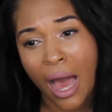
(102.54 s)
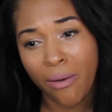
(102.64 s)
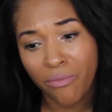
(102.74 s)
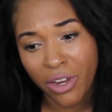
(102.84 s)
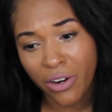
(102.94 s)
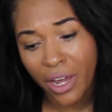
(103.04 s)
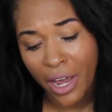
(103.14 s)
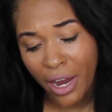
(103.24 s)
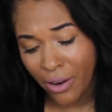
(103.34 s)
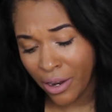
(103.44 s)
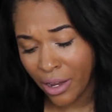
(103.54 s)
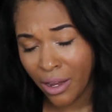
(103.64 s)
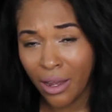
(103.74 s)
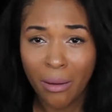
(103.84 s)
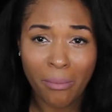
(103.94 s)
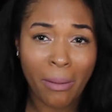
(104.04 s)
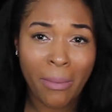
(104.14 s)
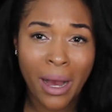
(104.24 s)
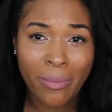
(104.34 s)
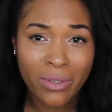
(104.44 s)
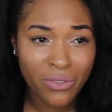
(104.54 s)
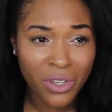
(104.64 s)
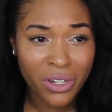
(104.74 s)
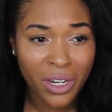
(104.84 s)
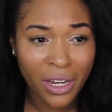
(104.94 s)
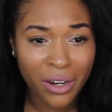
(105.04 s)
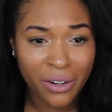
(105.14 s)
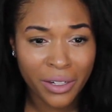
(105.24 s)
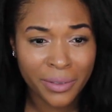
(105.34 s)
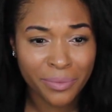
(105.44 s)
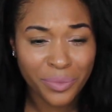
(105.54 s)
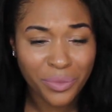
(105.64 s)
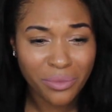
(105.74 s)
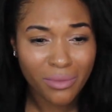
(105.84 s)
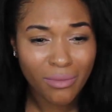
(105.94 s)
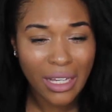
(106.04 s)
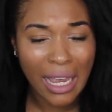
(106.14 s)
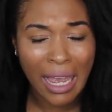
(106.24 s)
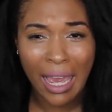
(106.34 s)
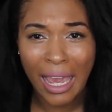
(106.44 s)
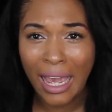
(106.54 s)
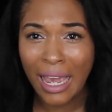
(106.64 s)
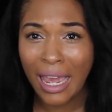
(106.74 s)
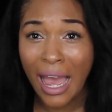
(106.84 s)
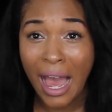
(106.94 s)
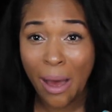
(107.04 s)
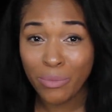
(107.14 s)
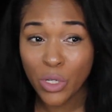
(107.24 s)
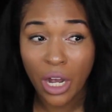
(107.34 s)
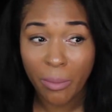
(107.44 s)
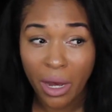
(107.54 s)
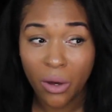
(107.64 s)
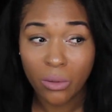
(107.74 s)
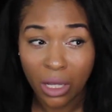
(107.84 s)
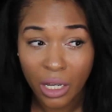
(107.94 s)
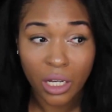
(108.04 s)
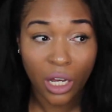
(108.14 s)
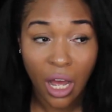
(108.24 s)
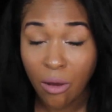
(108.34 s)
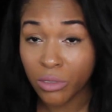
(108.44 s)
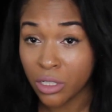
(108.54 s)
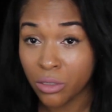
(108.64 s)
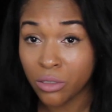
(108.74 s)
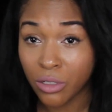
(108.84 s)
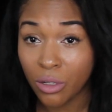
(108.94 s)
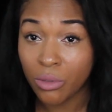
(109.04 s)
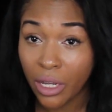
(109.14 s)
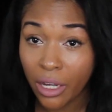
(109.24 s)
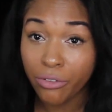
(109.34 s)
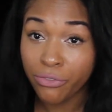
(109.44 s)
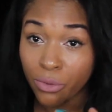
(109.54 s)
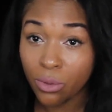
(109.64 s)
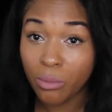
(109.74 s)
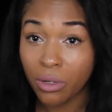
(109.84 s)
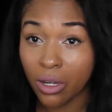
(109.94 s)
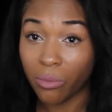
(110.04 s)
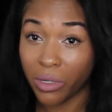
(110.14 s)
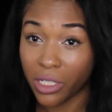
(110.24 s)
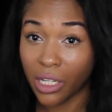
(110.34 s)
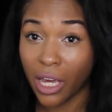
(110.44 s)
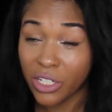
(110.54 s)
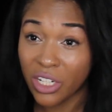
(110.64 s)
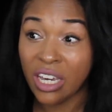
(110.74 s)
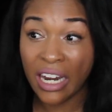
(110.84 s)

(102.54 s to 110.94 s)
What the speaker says: I'm very hairy. My mom is very hairy. And I'm talking about, like, I was a little girl with like a full-blown mustache.